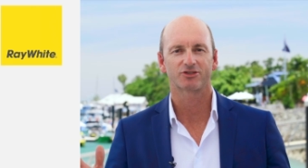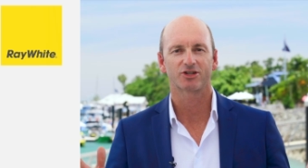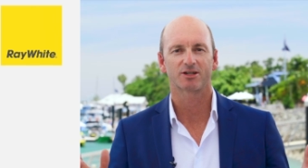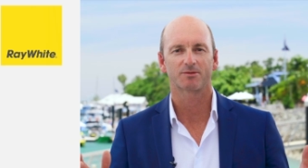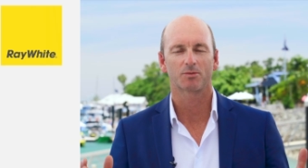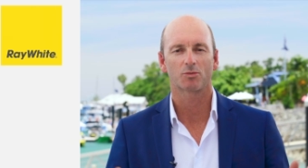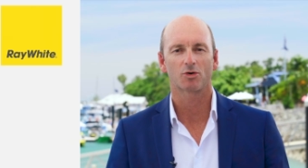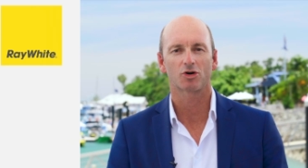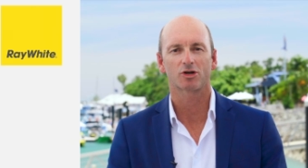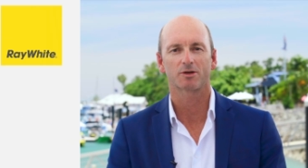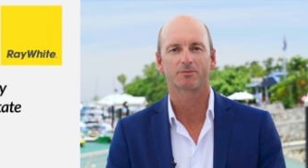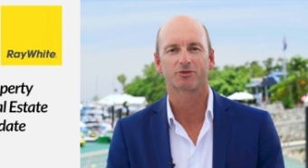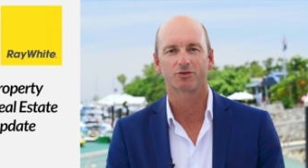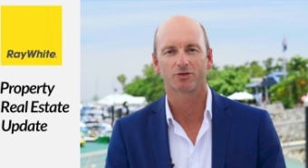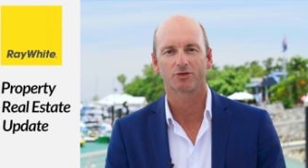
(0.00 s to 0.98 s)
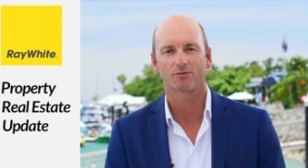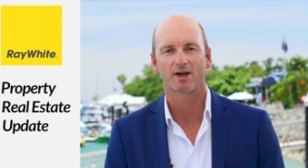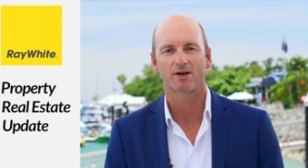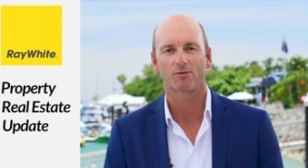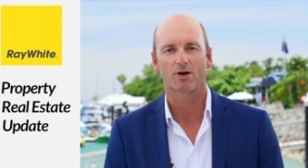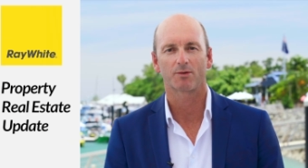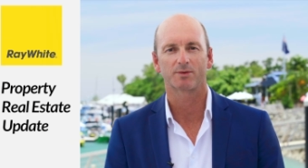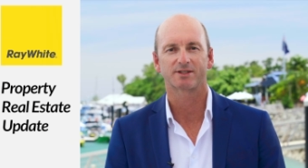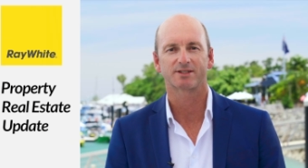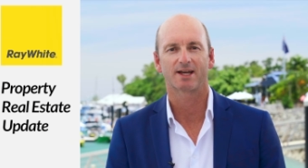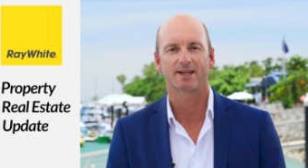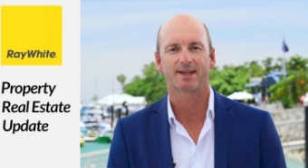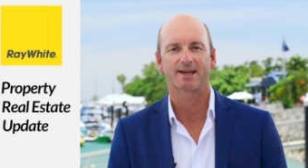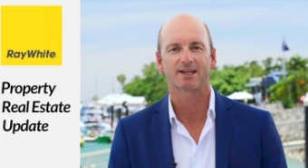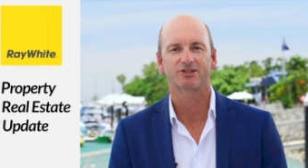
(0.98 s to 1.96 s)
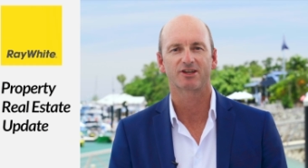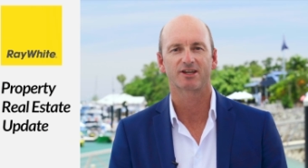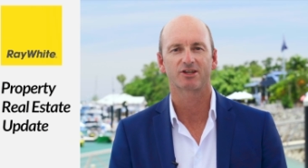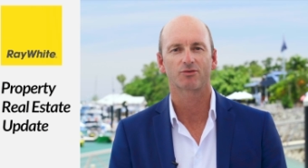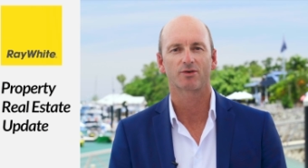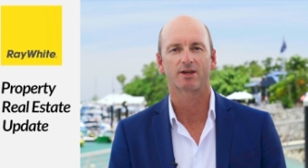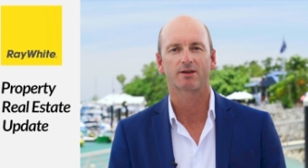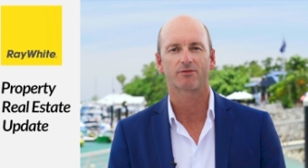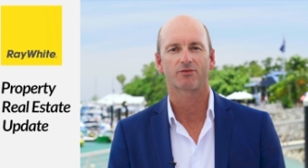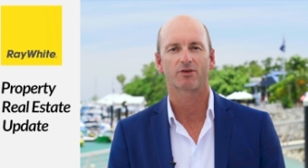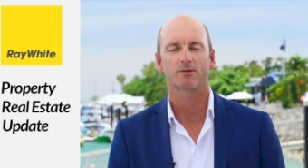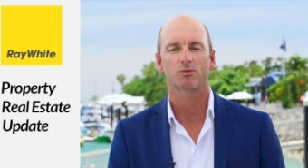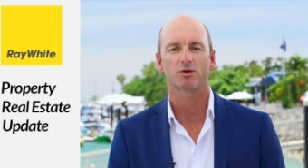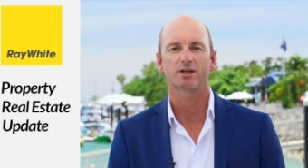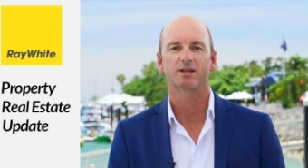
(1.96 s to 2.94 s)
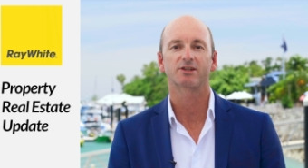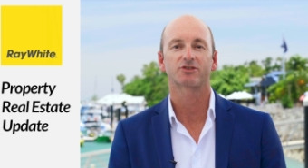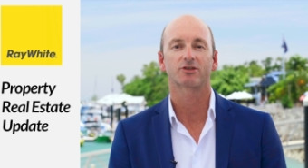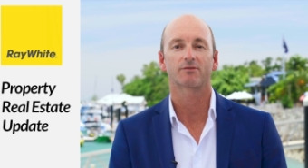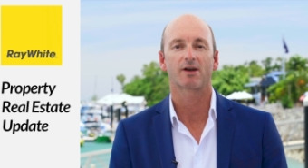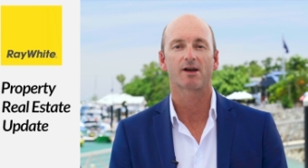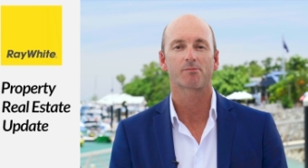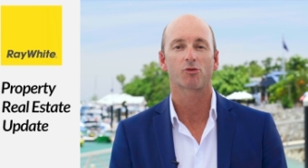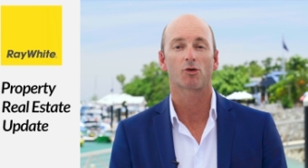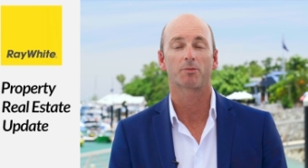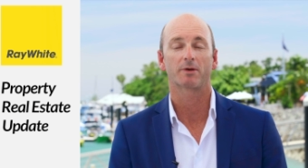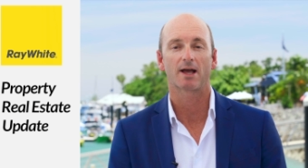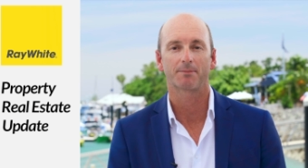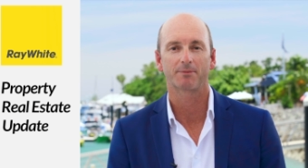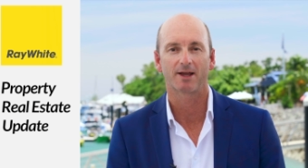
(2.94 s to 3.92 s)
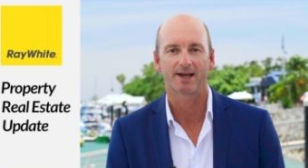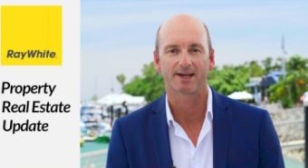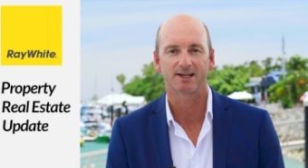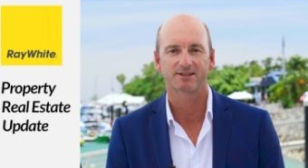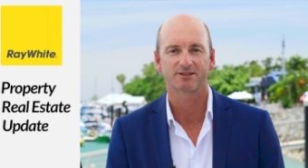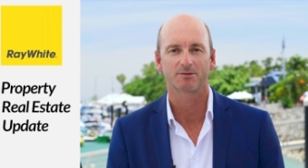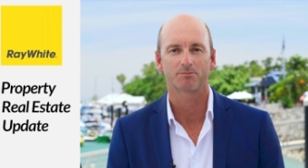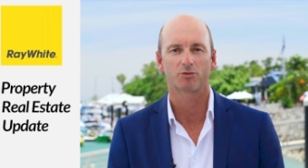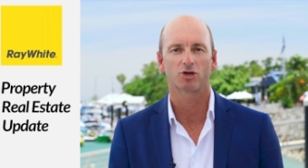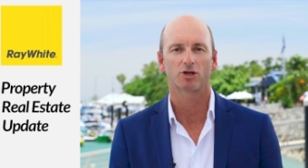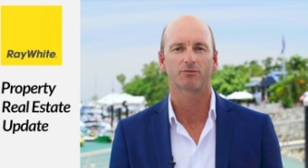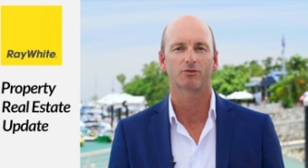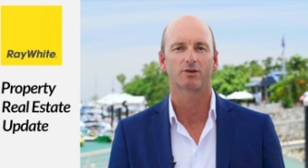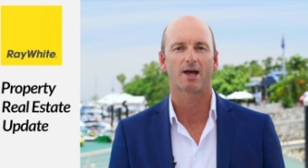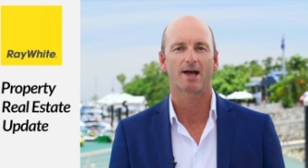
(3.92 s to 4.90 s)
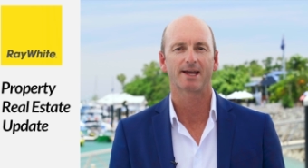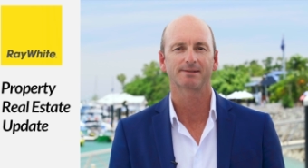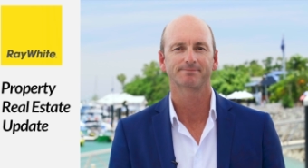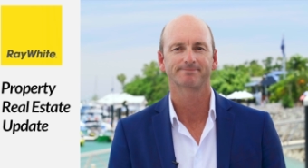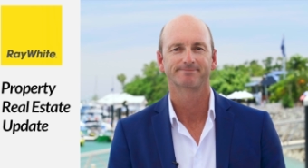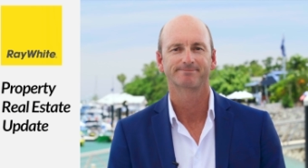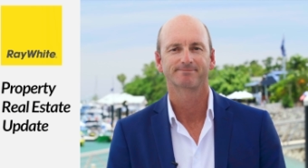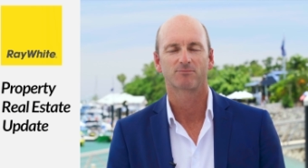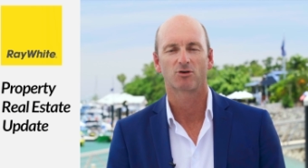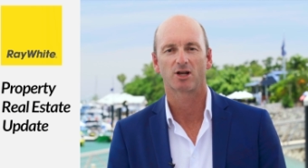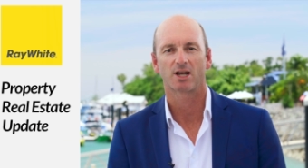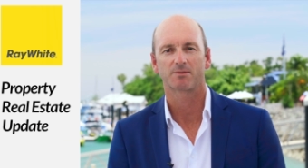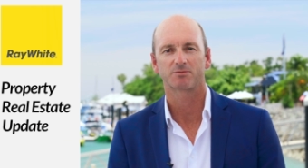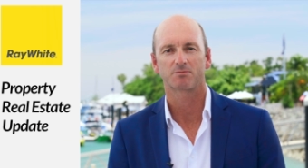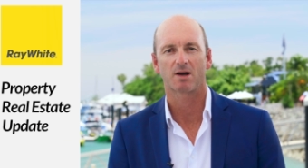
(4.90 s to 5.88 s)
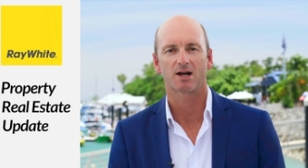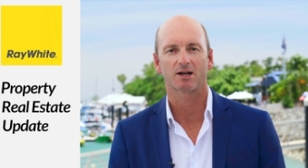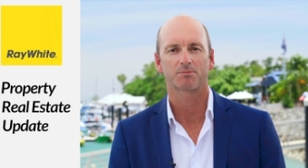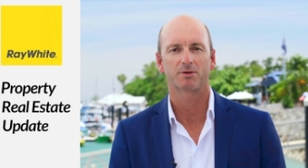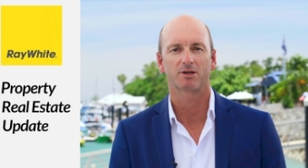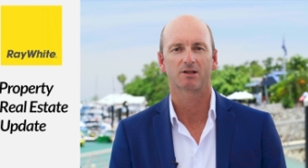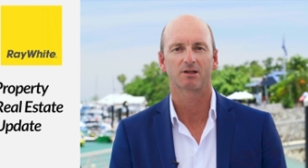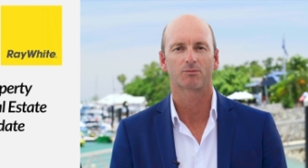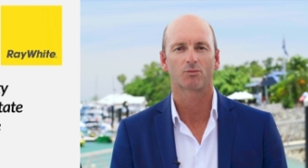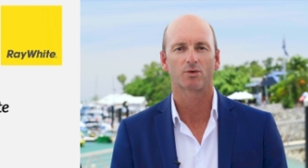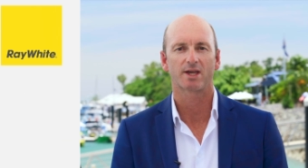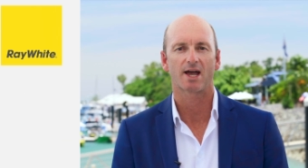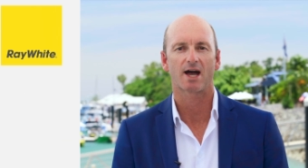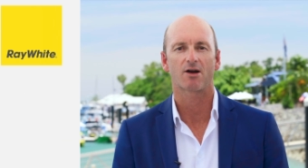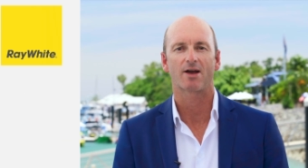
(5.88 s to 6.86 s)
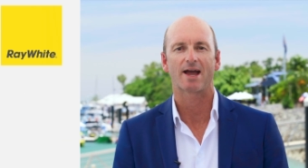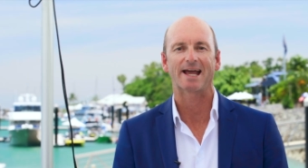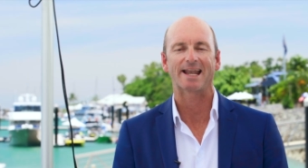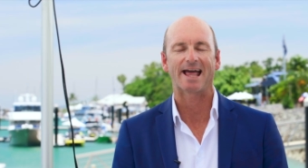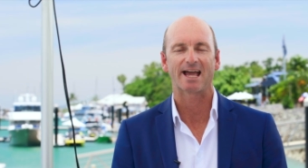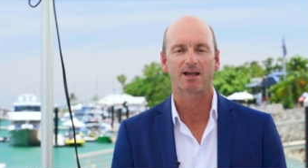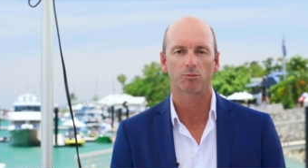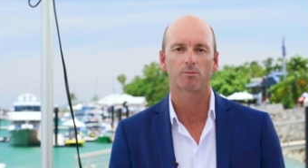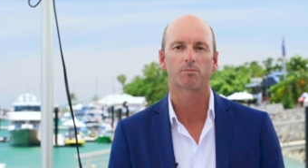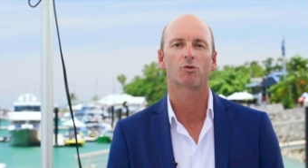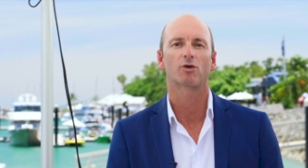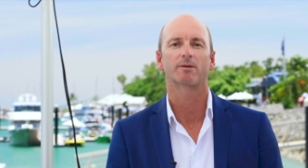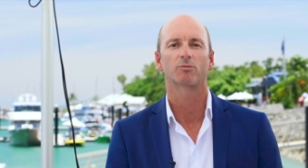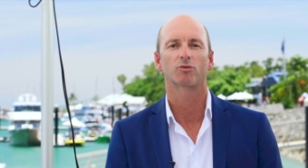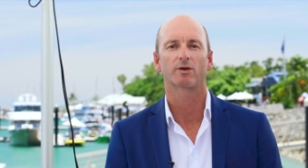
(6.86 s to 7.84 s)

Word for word: and gentlemen, welcome to the Ray White Whitsunday, January and February edition of our property update. It's a beautiful day. My name's Mark Beale and we are at Abell Point